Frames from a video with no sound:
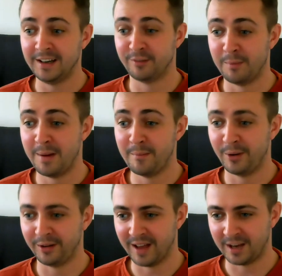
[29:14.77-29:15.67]
of
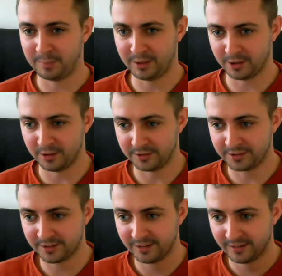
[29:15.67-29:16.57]
remembering that
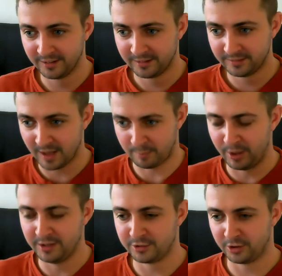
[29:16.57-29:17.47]
because that
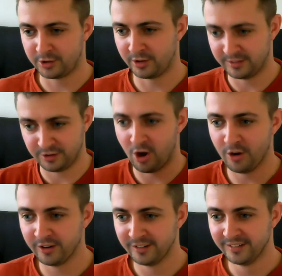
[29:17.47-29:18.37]
brain structure is
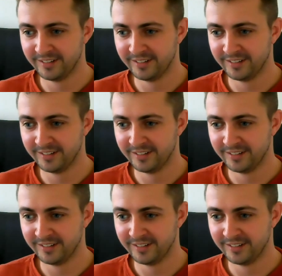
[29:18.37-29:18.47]
gone.